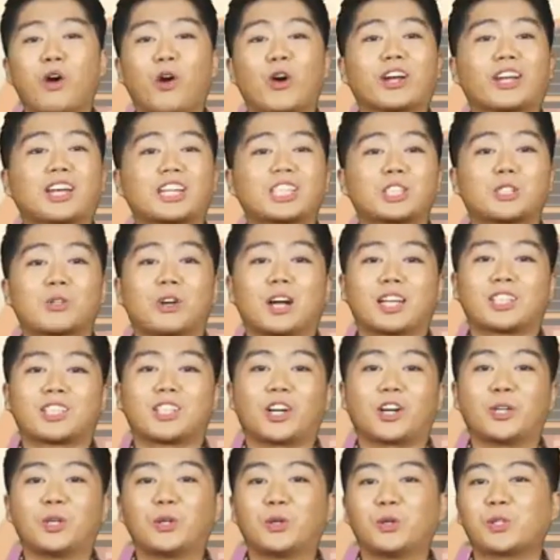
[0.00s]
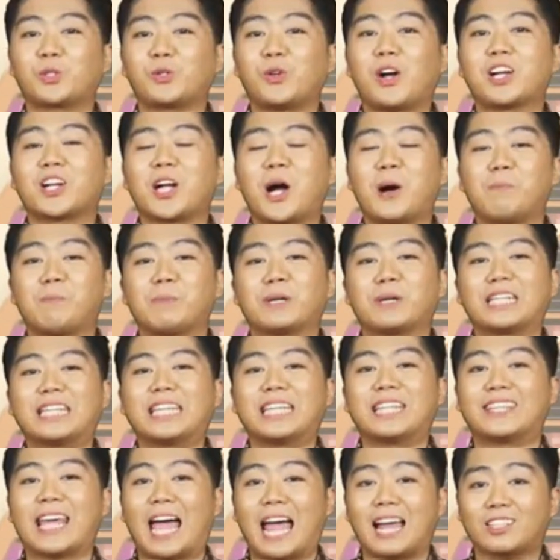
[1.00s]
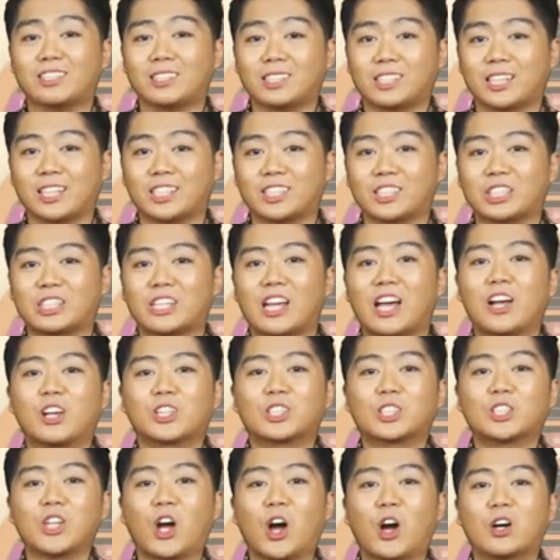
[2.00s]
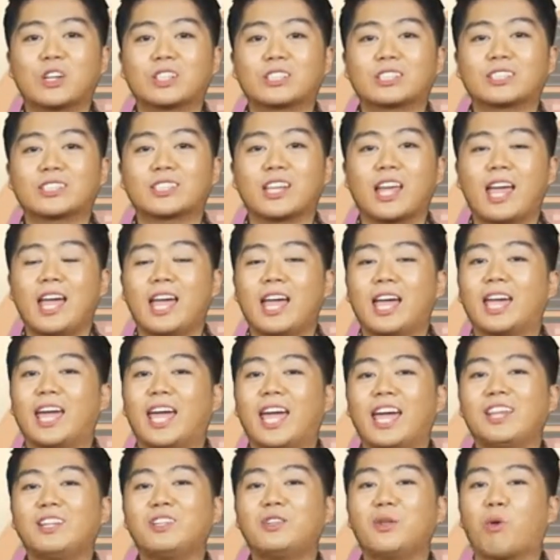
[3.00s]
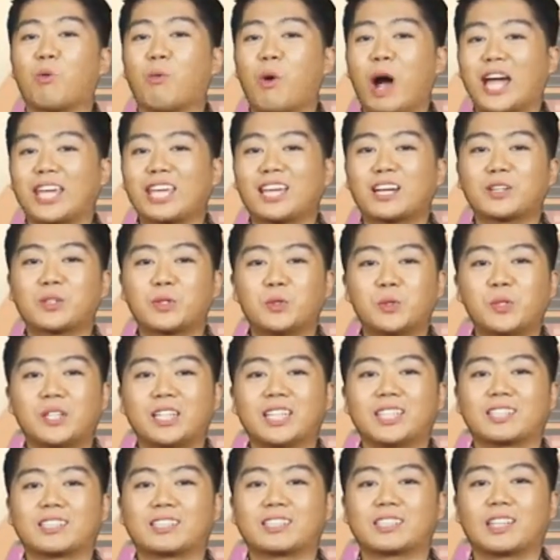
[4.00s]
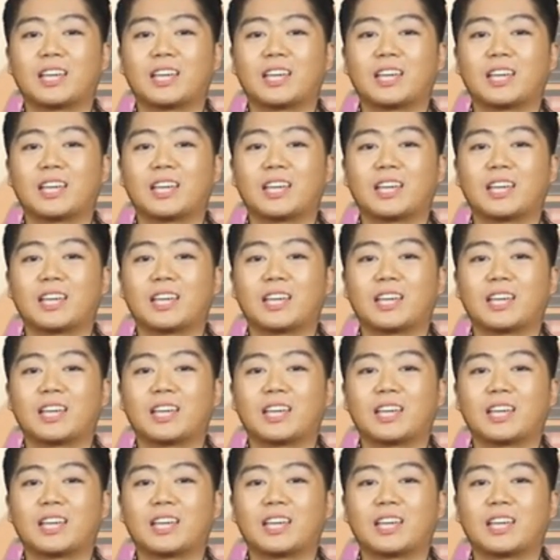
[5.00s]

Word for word: orchestras are used to accompany dances, songs, and wayang kulit,